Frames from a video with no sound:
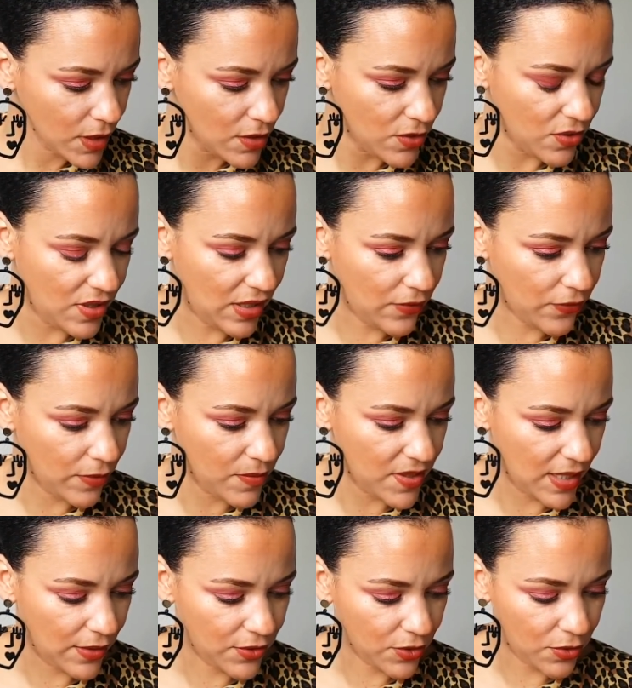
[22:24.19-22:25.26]
So they're from
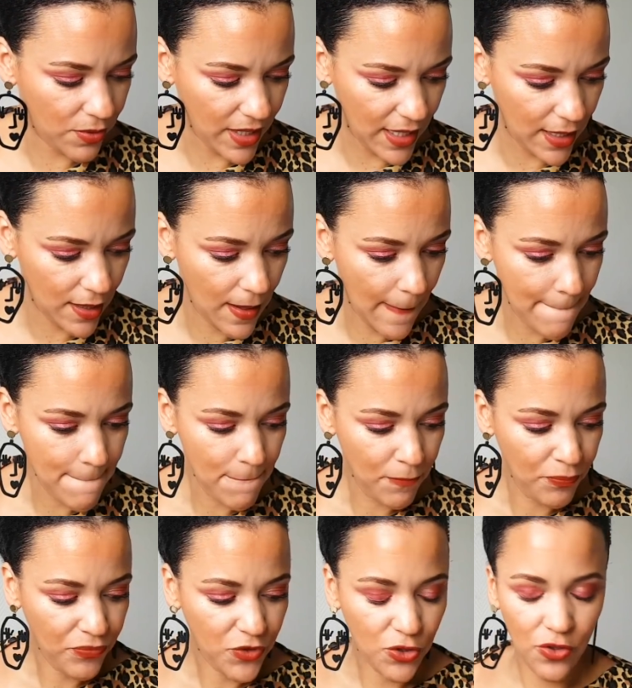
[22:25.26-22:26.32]
South Korea.
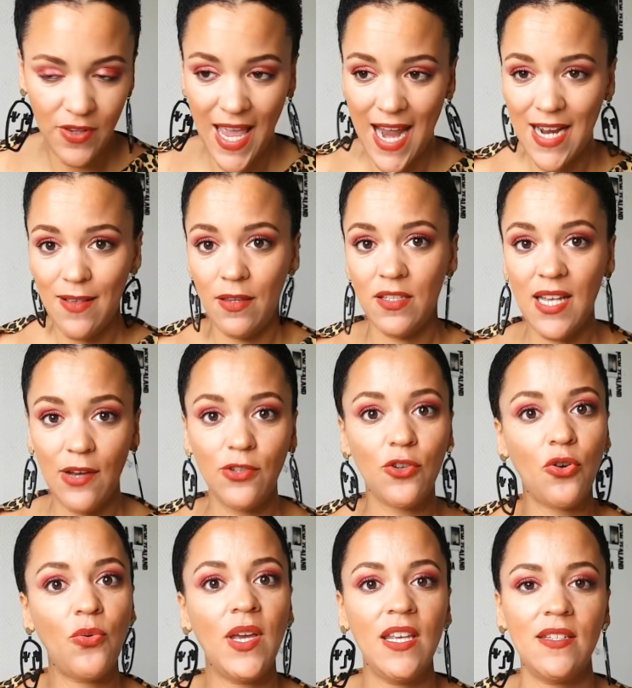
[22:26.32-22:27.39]
So that South
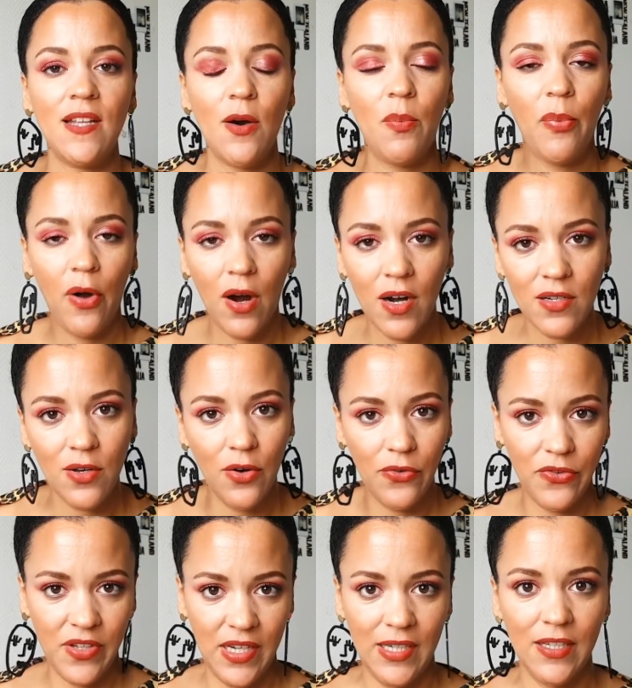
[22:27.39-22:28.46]
Korea is now part
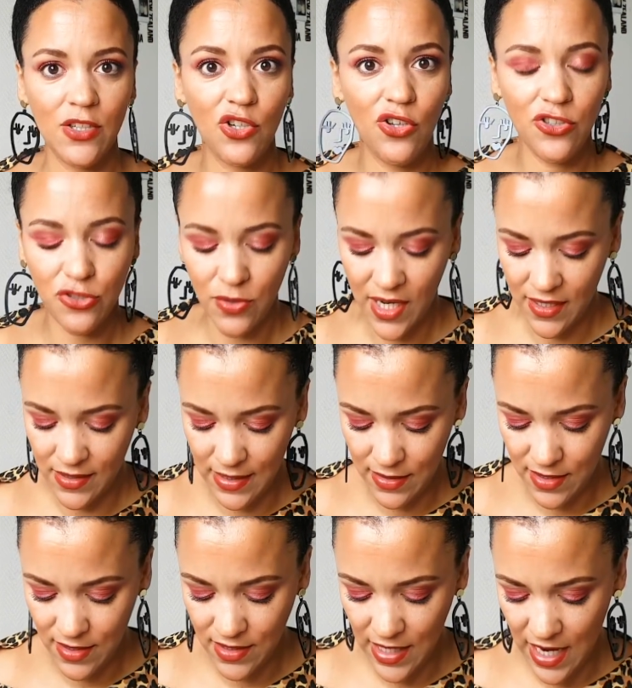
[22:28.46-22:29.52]
of their cultural
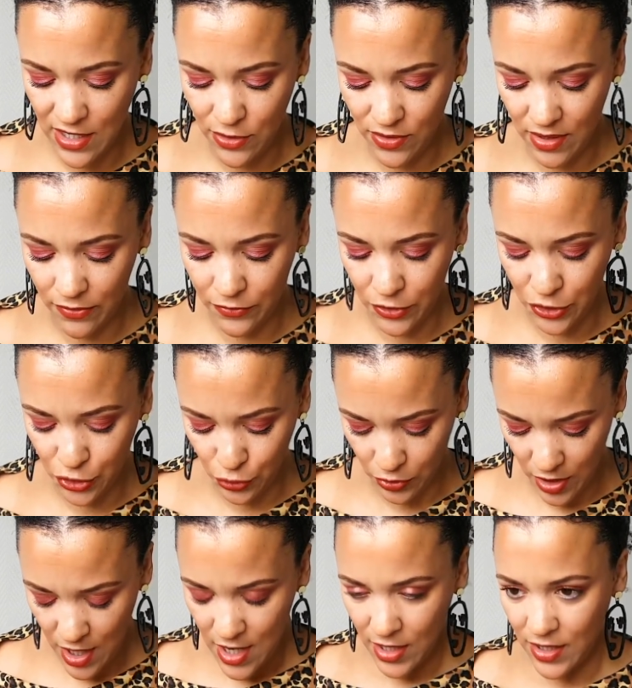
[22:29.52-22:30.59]
identity. I know that for sure.
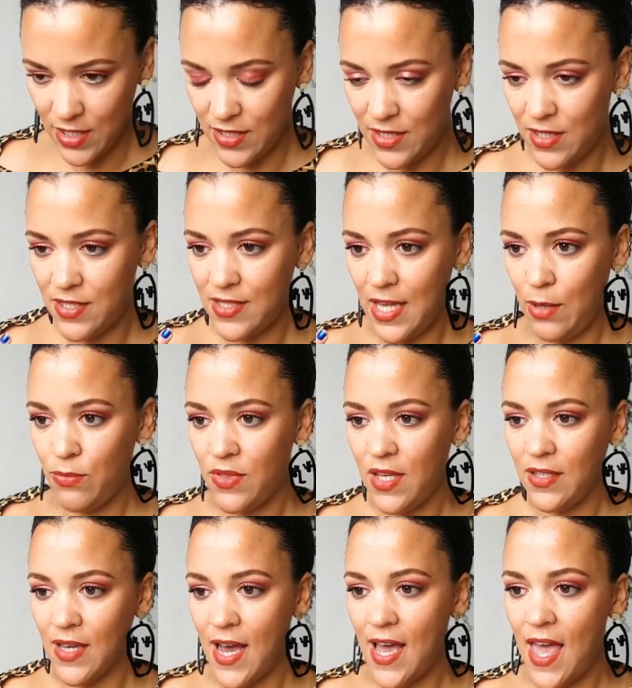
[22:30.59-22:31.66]
Because the same
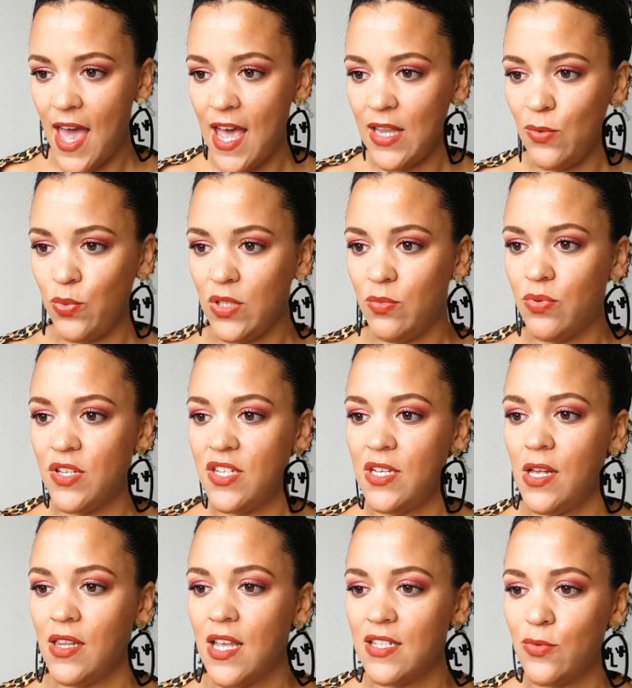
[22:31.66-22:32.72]
thing I had with
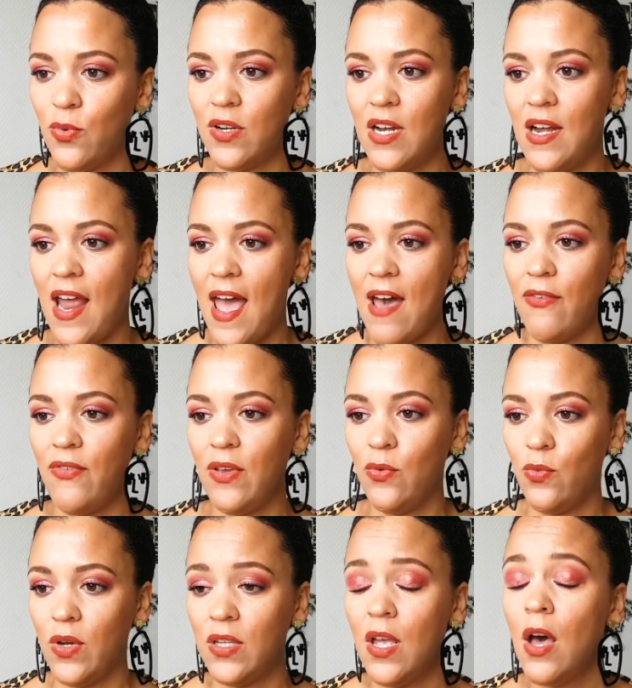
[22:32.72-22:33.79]
Brazil, that's what they're having
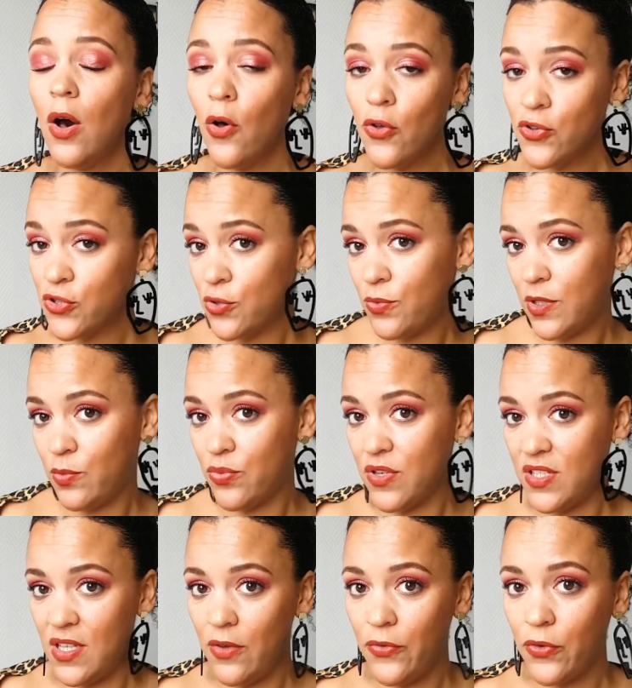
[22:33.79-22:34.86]
with, also with
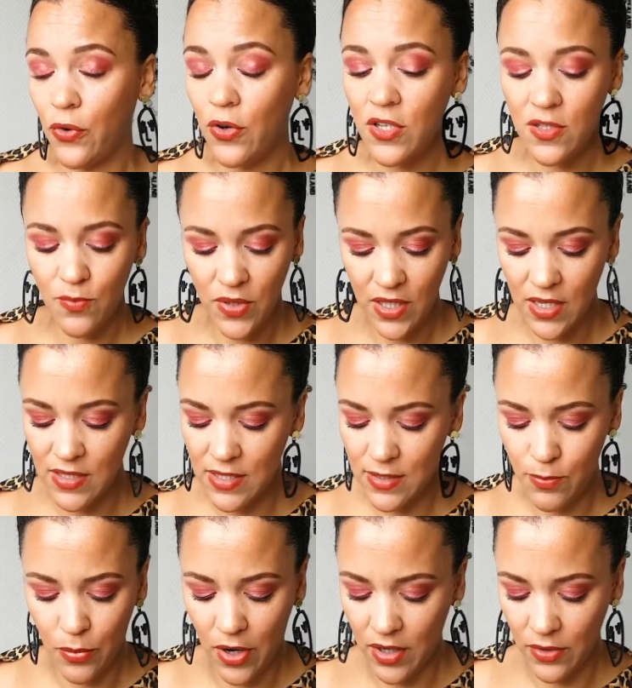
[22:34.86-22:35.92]
Brazil, of course, because it's
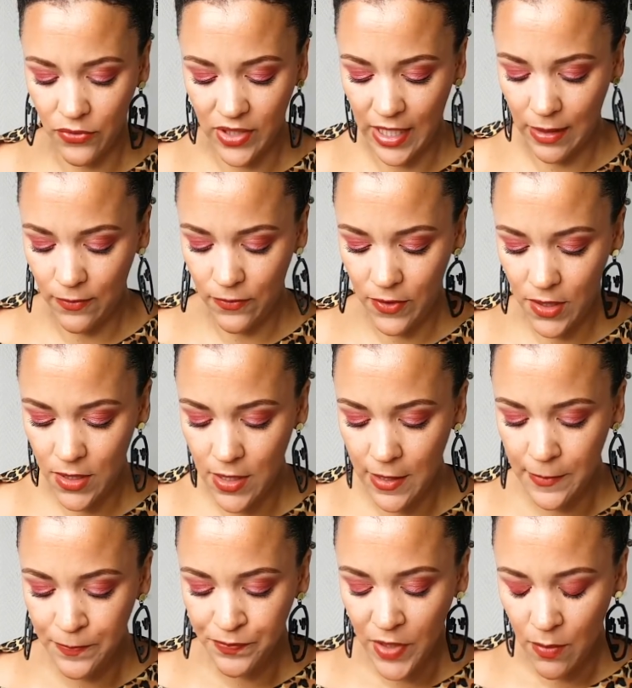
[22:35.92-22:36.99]
part of Cape Verde,
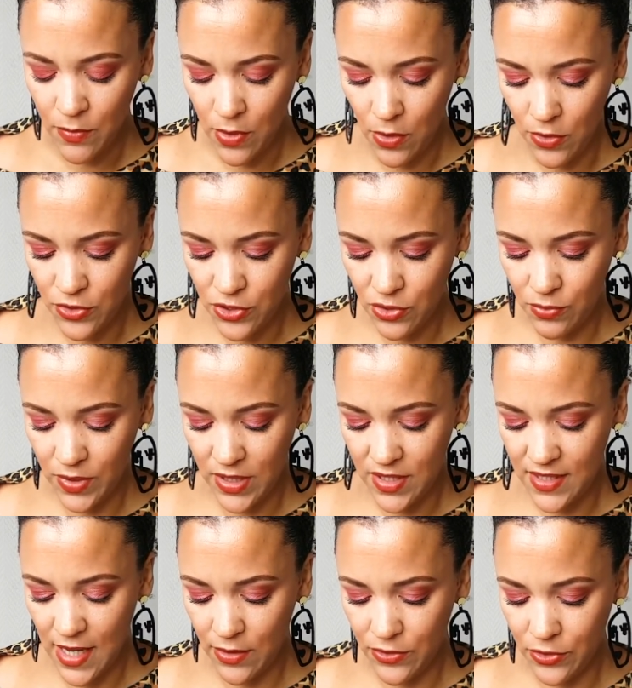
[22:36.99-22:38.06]
but also with
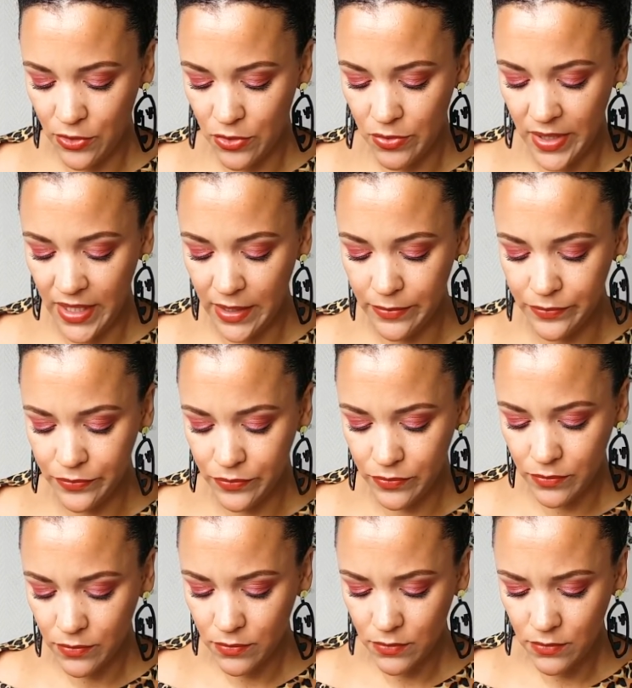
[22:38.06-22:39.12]
South Korea.
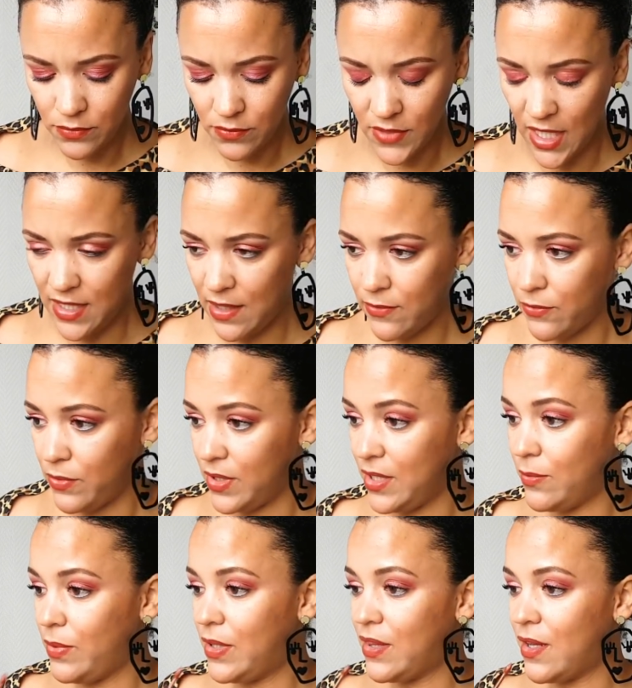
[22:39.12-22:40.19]
And I've really
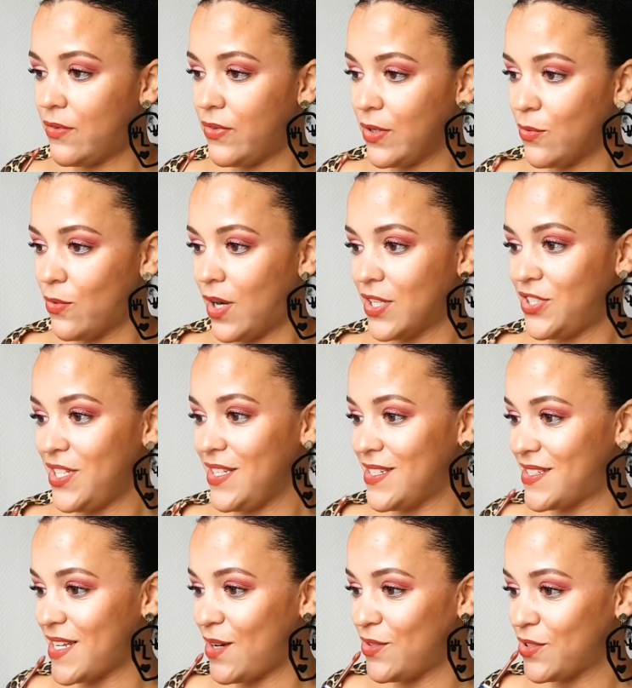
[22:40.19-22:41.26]
been loving watching
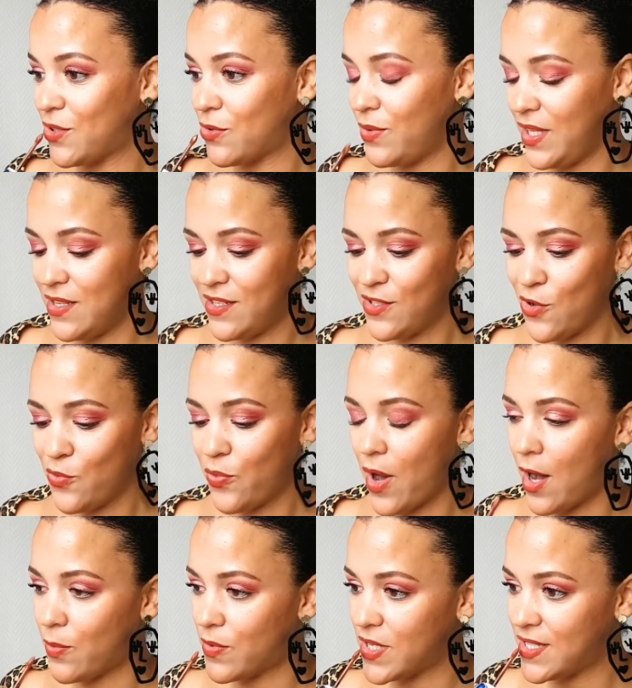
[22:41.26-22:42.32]
South Korean soap
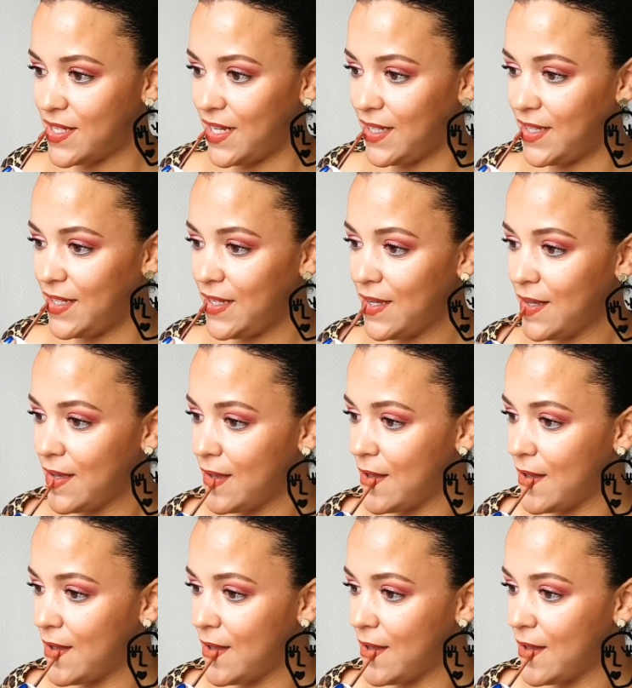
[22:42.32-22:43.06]
operas lately.